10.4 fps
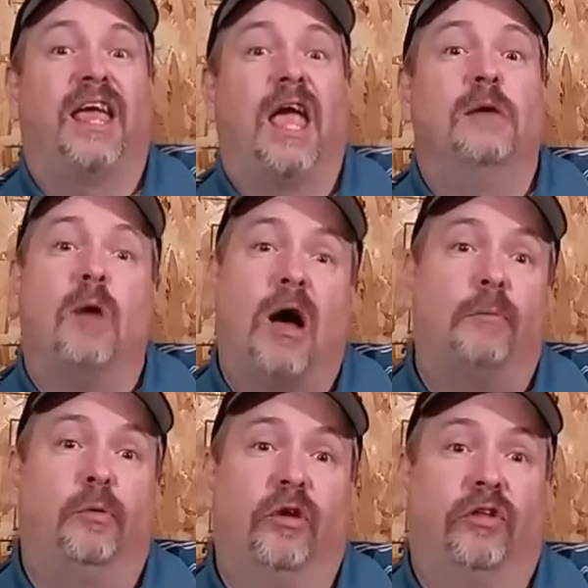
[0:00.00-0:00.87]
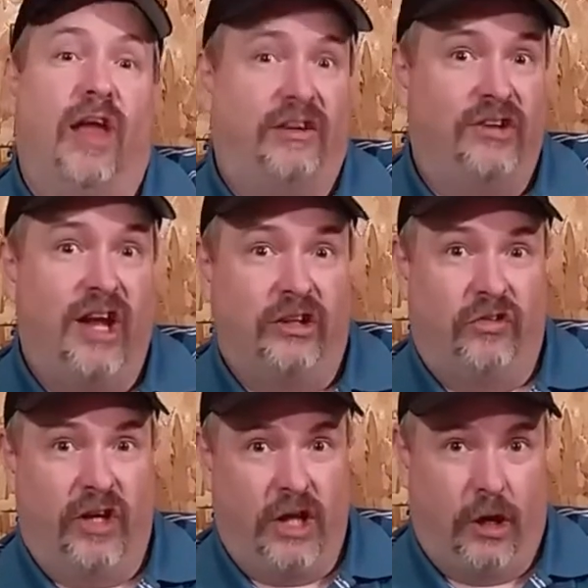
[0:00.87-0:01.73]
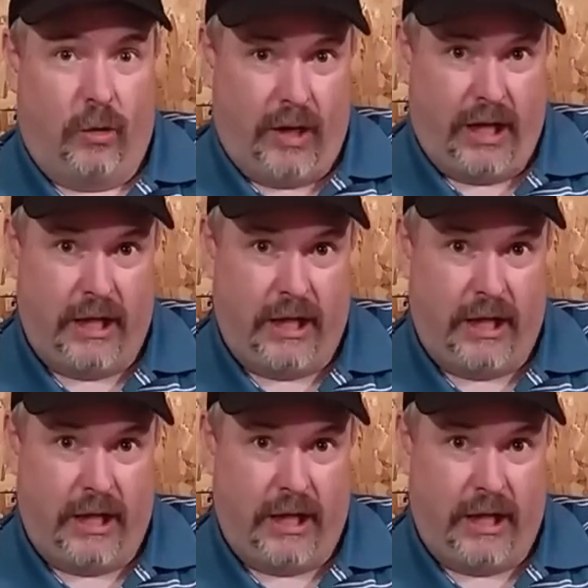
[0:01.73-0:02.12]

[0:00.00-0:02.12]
came up with last night's video,